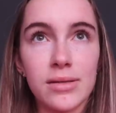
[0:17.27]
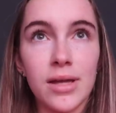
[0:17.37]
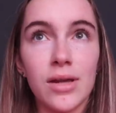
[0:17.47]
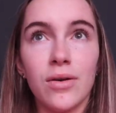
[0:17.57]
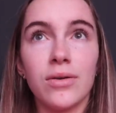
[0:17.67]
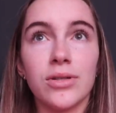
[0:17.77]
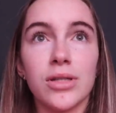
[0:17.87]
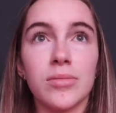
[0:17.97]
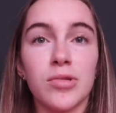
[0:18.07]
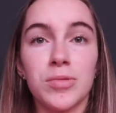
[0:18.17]
Is that not
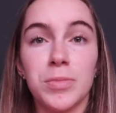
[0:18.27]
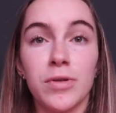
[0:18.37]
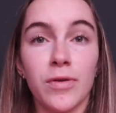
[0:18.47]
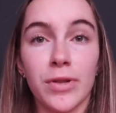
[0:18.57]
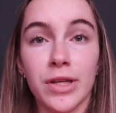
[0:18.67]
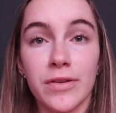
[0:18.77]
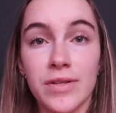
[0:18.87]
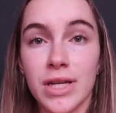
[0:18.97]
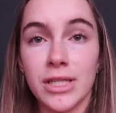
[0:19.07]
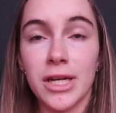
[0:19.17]
just the most beautiful thing you've seen